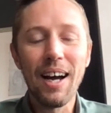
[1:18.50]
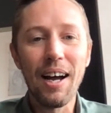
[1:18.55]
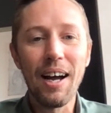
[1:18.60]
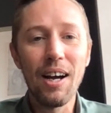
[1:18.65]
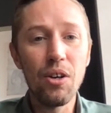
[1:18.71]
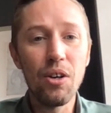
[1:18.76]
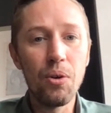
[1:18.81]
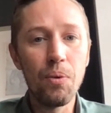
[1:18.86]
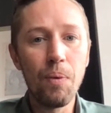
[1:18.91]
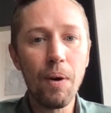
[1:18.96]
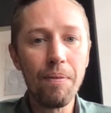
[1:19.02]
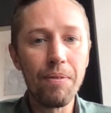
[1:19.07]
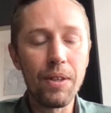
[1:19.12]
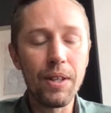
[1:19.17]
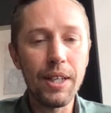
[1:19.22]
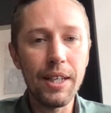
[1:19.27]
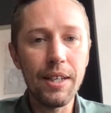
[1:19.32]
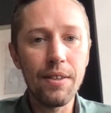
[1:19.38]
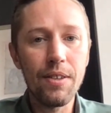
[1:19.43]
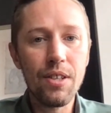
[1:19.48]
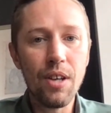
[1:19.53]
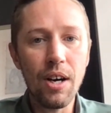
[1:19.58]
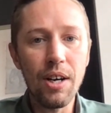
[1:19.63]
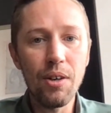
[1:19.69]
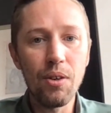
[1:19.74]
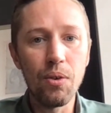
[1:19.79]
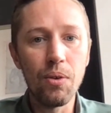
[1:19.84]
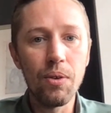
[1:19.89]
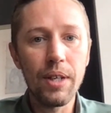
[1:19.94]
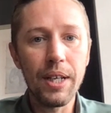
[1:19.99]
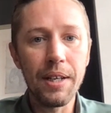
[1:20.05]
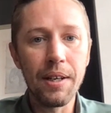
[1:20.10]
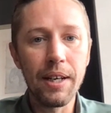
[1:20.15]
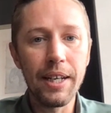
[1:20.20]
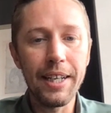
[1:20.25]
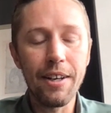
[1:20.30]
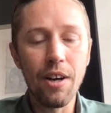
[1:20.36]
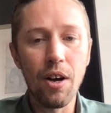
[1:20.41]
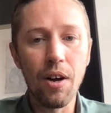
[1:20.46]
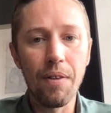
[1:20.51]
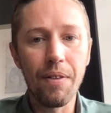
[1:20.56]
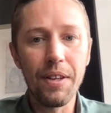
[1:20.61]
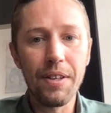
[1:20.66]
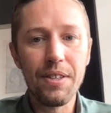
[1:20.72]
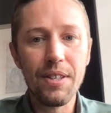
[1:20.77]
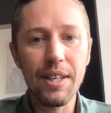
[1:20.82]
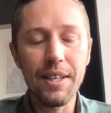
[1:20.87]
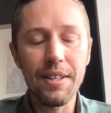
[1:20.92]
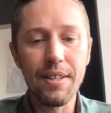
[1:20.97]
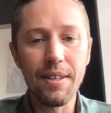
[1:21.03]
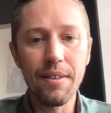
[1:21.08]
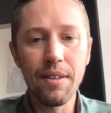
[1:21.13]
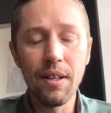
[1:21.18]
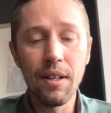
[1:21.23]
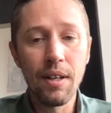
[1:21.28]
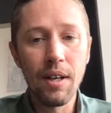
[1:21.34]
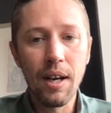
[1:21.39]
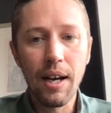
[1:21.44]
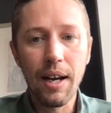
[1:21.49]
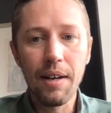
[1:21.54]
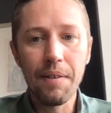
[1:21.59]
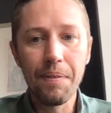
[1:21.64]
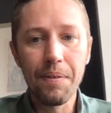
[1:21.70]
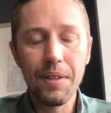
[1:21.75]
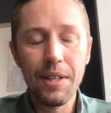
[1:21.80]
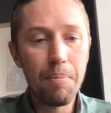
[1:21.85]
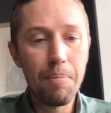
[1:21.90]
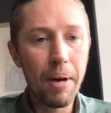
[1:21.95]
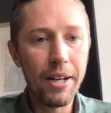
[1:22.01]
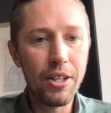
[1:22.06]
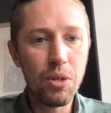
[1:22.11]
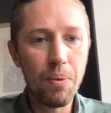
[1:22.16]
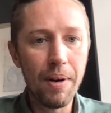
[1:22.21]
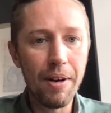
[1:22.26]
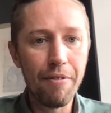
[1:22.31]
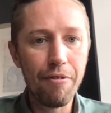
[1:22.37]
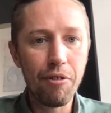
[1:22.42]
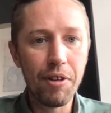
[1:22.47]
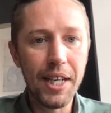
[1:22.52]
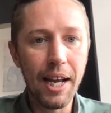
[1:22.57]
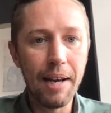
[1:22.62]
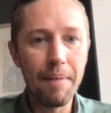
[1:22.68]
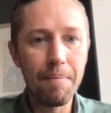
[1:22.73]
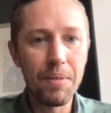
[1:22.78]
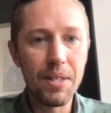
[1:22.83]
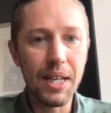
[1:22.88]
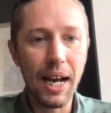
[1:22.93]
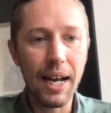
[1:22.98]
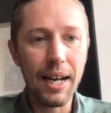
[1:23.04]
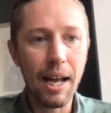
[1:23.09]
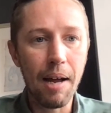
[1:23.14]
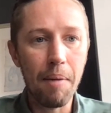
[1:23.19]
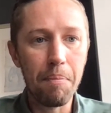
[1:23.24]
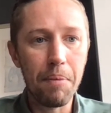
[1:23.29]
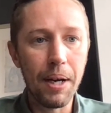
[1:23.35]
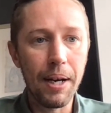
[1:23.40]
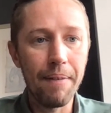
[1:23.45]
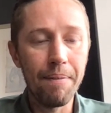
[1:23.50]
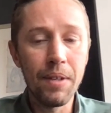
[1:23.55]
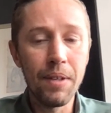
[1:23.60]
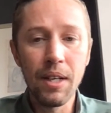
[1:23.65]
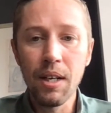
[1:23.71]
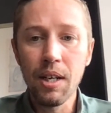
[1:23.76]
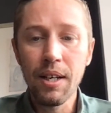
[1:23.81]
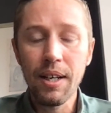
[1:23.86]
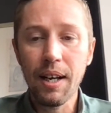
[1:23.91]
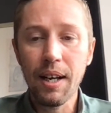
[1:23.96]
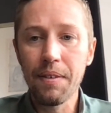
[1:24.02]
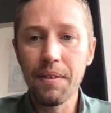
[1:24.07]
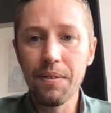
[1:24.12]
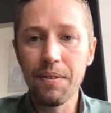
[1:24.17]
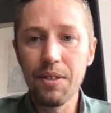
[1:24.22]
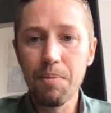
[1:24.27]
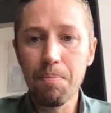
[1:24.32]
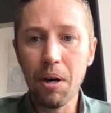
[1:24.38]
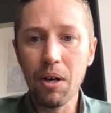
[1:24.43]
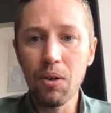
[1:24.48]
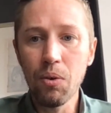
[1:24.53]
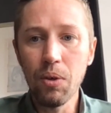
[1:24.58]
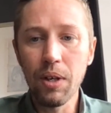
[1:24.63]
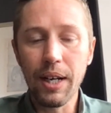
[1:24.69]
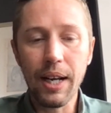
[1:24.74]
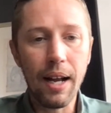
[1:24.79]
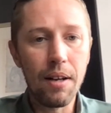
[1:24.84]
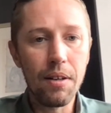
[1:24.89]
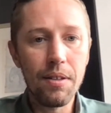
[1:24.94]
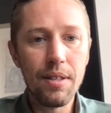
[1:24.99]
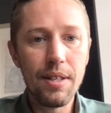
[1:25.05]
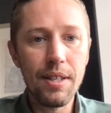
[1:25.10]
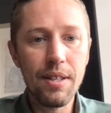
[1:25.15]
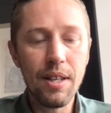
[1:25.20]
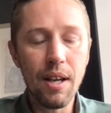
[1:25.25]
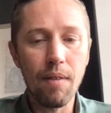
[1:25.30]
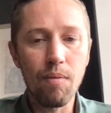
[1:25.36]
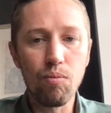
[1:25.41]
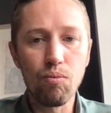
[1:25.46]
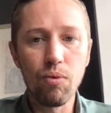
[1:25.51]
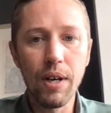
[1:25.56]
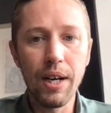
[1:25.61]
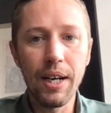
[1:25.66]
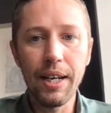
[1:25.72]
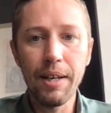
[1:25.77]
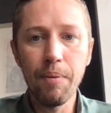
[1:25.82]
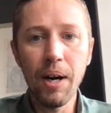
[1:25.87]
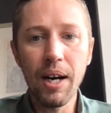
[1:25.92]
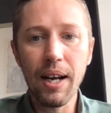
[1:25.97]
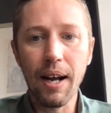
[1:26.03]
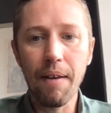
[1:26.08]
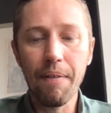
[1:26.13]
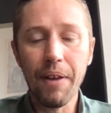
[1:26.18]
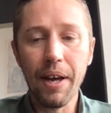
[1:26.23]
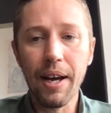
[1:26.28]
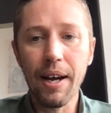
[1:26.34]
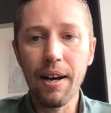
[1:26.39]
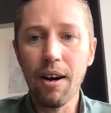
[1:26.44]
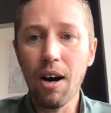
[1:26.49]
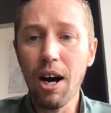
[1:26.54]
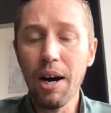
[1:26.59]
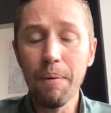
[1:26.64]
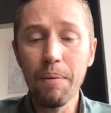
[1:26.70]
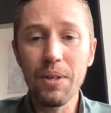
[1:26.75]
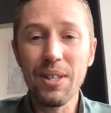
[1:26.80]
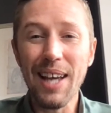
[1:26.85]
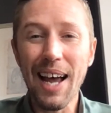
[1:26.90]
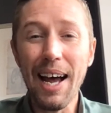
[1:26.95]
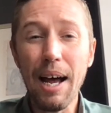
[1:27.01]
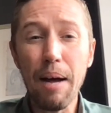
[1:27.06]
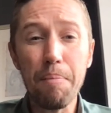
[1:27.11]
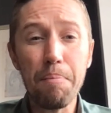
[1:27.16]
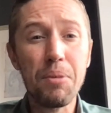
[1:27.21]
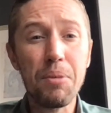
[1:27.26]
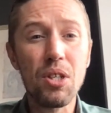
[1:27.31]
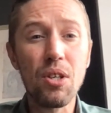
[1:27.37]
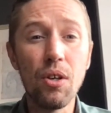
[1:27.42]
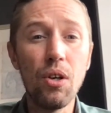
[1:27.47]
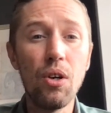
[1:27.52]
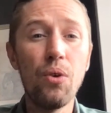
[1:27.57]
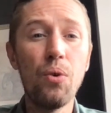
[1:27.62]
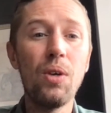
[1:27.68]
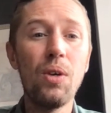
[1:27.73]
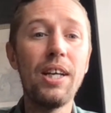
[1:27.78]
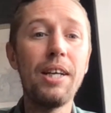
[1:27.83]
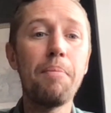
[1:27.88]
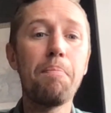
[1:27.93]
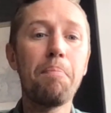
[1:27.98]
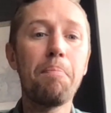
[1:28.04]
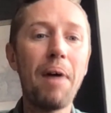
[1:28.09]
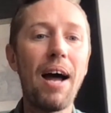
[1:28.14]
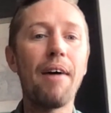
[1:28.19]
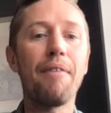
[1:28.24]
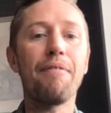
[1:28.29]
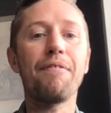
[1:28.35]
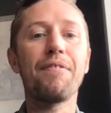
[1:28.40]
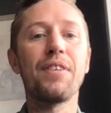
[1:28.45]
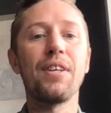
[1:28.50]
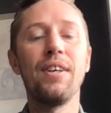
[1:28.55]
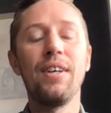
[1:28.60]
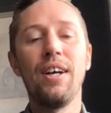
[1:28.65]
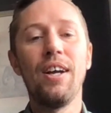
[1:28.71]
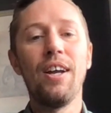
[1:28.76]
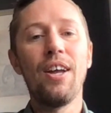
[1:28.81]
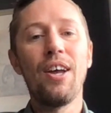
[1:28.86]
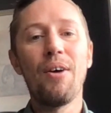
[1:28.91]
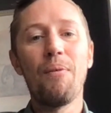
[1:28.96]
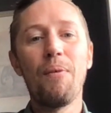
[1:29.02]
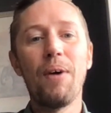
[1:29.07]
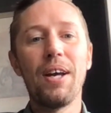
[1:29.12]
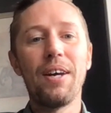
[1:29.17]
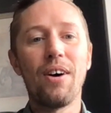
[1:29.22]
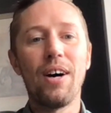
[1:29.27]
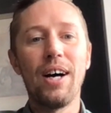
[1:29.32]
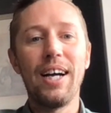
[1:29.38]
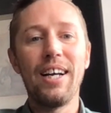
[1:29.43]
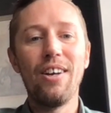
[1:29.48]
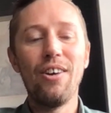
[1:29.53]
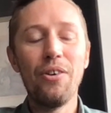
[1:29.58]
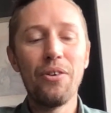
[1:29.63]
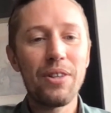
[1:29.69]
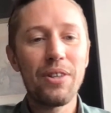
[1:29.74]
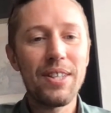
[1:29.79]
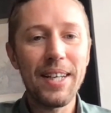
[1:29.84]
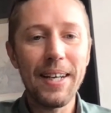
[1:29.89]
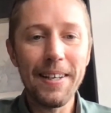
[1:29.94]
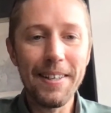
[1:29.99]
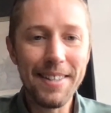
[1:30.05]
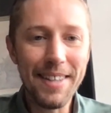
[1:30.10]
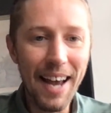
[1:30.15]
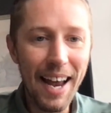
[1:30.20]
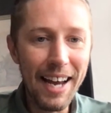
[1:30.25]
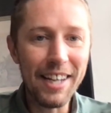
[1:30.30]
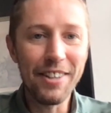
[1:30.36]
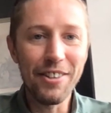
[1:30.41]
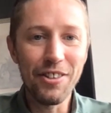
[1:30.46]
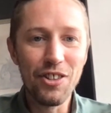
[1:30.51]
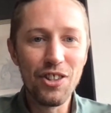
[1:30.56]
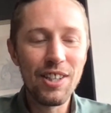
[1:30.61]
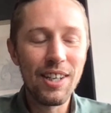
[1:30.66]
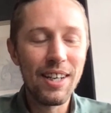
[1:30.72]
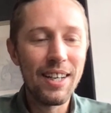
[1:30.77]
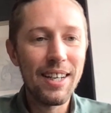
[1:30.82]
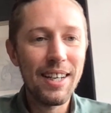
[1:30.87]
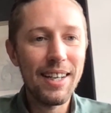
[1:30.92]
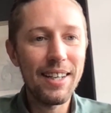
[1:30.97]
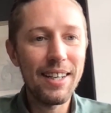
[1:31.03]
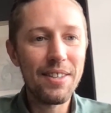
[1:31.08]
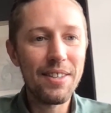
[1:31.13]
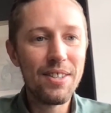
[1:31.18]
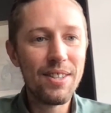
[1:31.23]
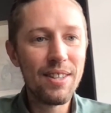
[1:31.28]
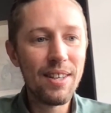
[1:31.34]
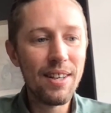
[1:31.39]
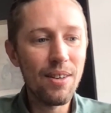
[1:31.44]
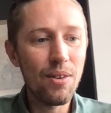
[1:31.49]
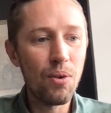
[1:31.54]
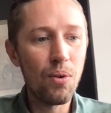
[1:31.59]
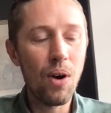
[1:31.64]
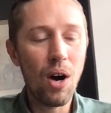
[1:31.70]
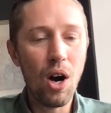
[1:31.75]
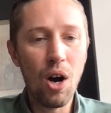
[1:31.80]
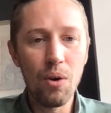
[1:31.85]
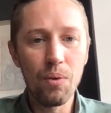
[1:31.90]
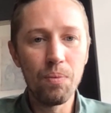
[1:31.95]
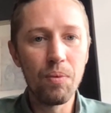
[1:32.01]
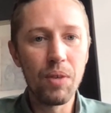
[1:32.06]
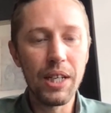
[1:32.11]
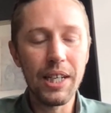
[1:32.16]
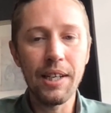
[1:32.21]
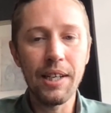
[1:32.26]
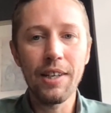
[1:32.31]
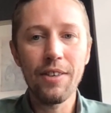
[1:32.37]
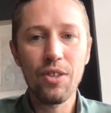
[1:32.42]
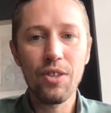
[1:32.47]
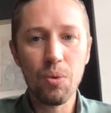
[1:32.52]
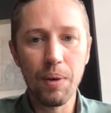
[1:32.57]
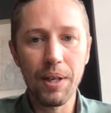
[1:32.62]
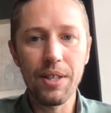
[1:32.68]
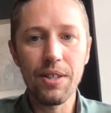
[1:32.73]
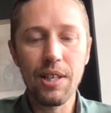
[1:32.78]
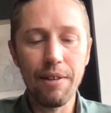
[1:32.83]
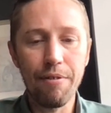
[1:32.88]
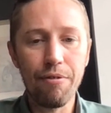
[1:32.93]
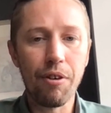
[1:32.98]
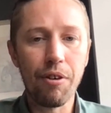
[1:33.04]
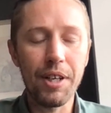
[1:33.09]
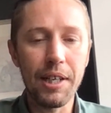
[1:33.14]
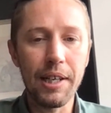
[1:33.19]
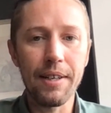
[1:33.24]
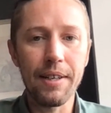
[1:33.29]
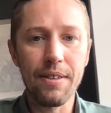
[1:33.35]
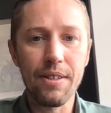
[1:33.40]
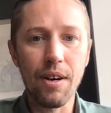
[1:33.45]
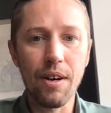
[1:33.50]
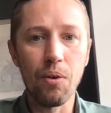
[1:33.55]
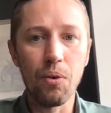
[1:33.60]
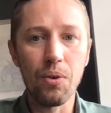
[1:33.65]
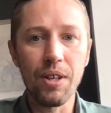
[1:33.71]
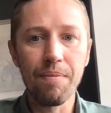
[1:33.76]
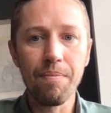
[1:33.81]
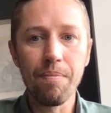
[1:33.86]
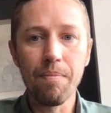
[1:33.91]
who won the title in Ligue 1 this season. And he played 23 games of that campaign. And by all accounts, he's done really well out there. I was absolutely baffed when I looked at his age. He is still only 23 years old.